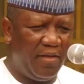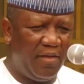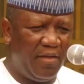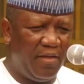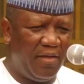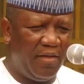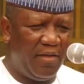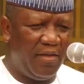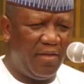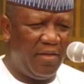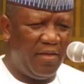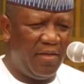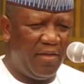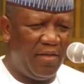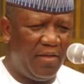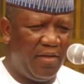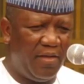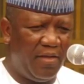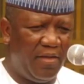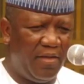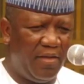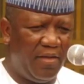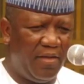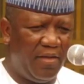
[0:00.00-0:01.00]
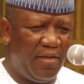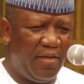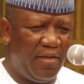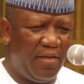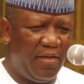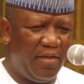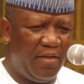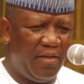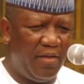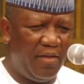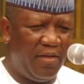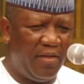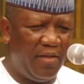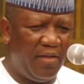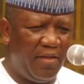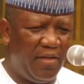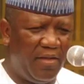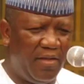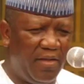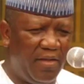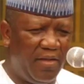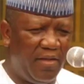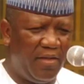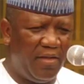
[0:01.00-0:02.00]

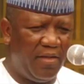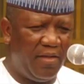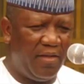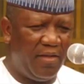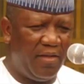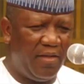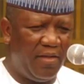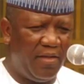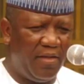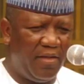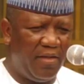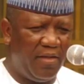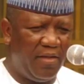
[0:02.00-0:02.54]
No one is speaking in this clip.